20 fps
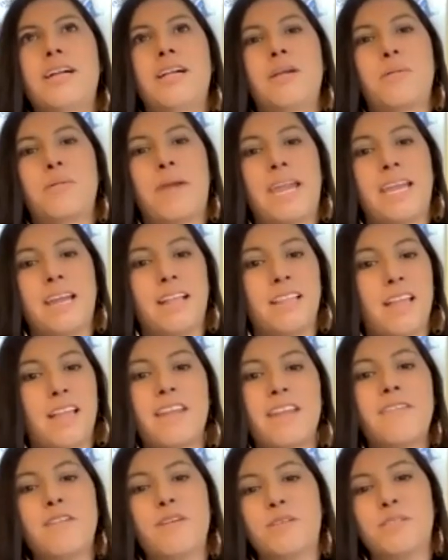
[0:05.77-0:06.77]
right? A lot
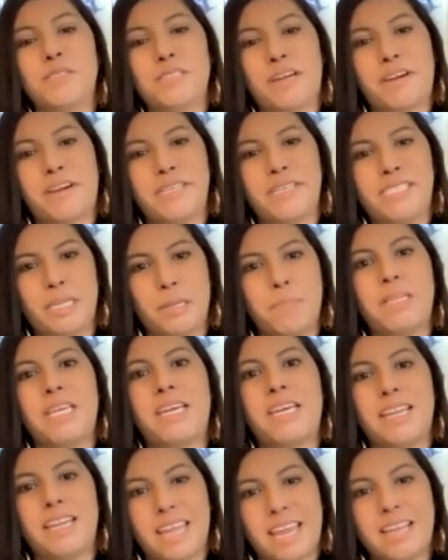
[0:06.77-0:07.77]
of those are deeply
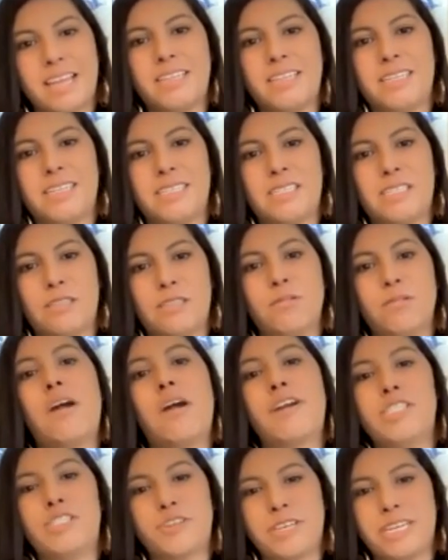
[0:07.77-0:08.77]
connected to
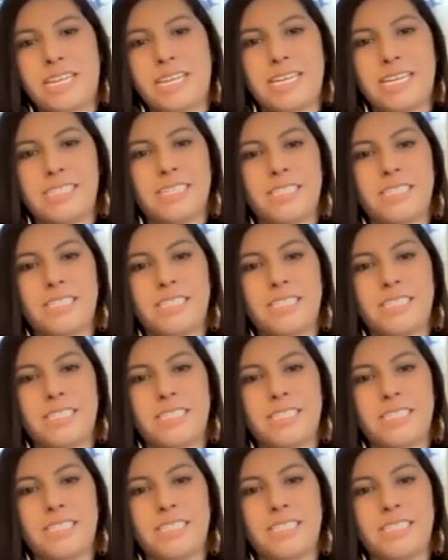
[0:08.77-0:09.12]
larger needs.